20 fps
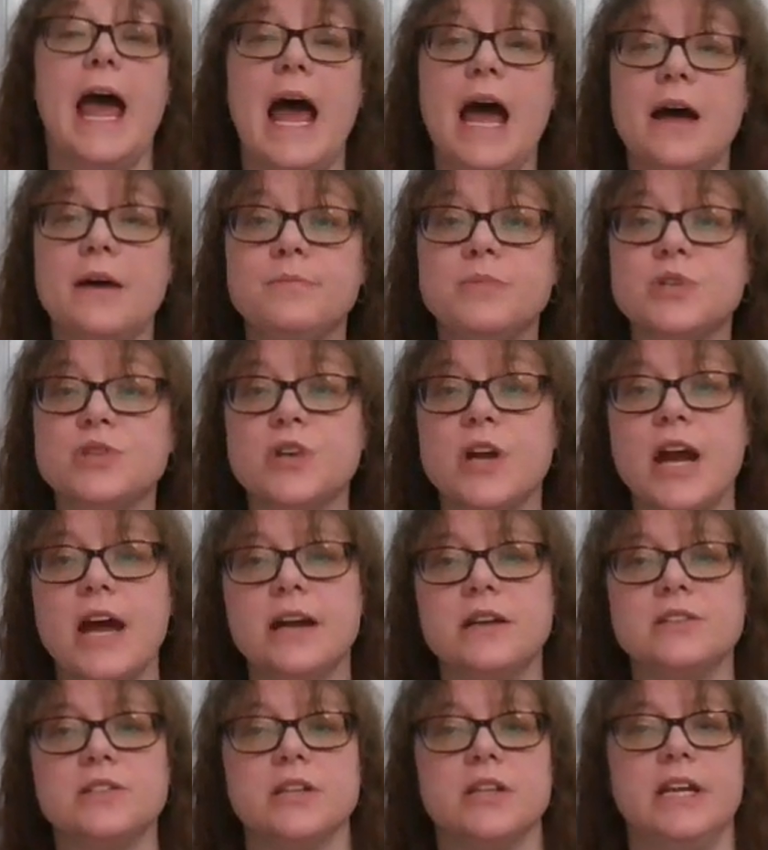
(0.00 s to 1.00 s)

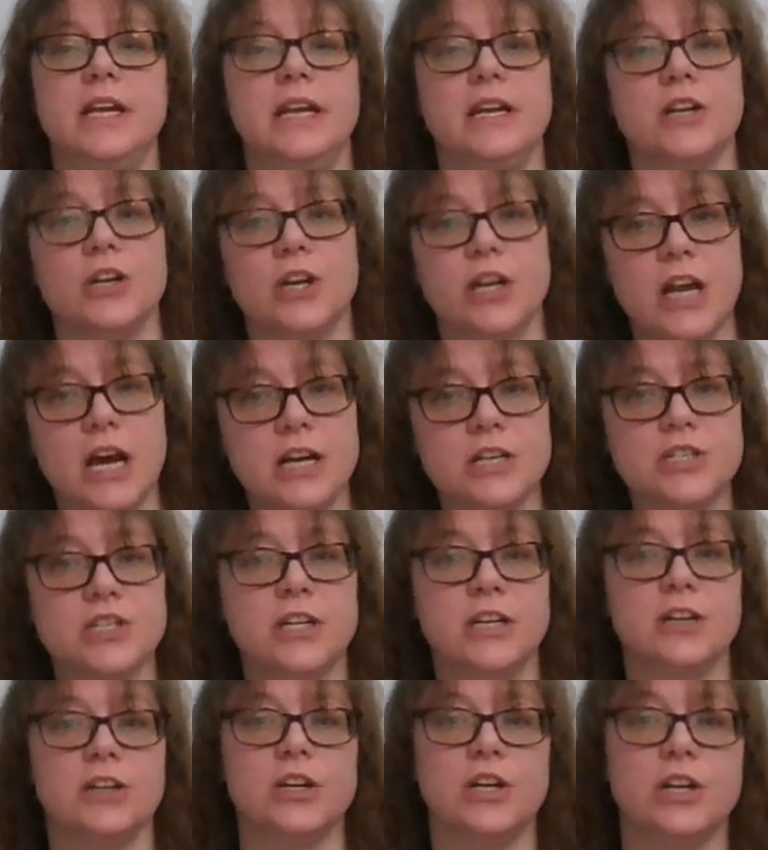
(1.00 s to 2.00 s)
abstract or the
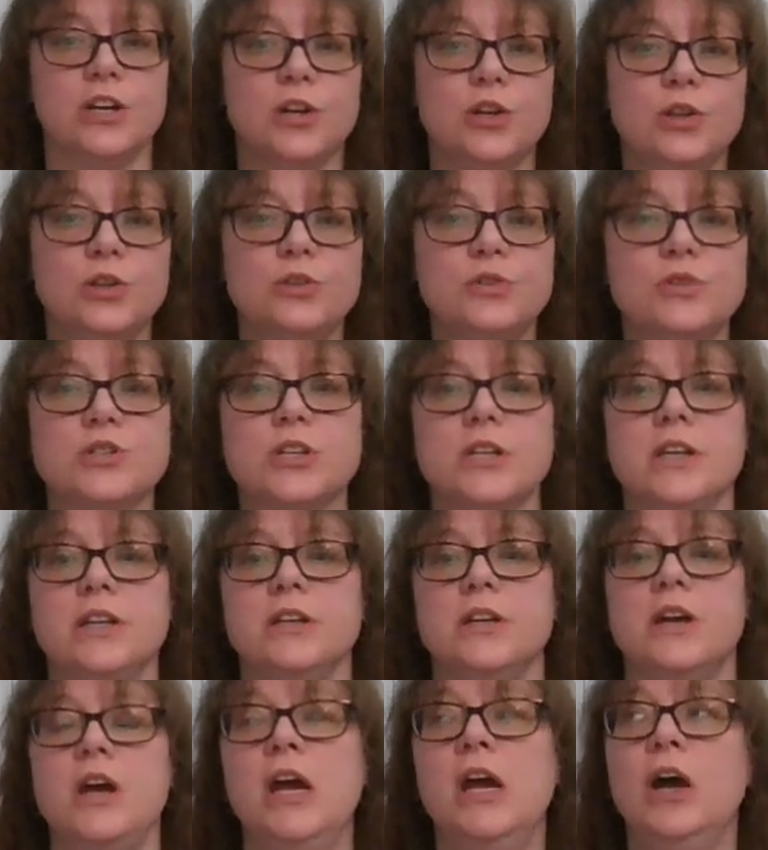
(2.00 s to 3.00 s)
introduction or
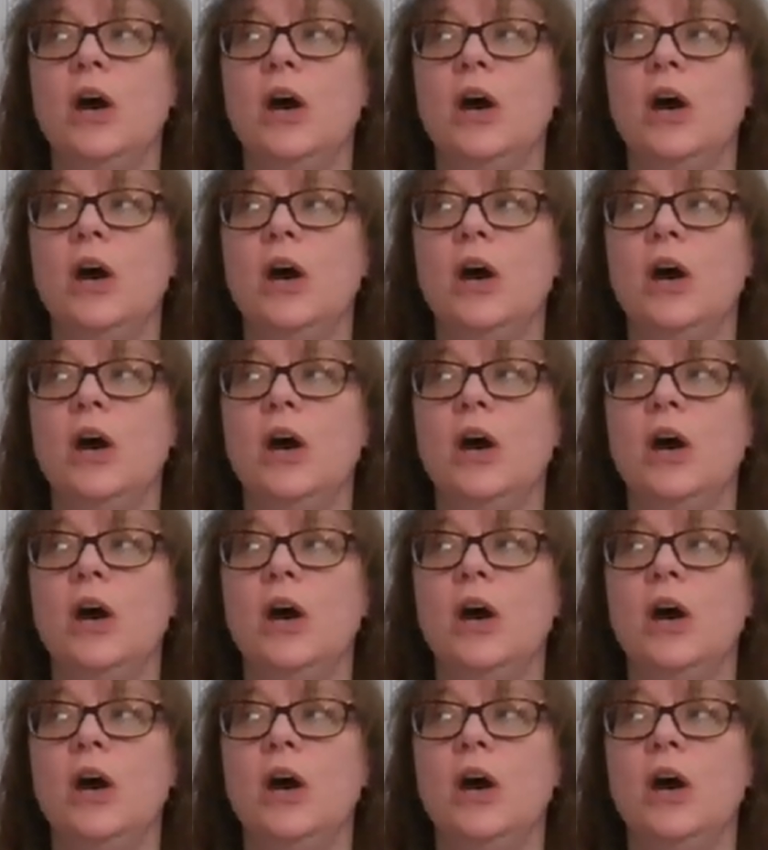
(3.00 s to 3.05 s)
conclusion,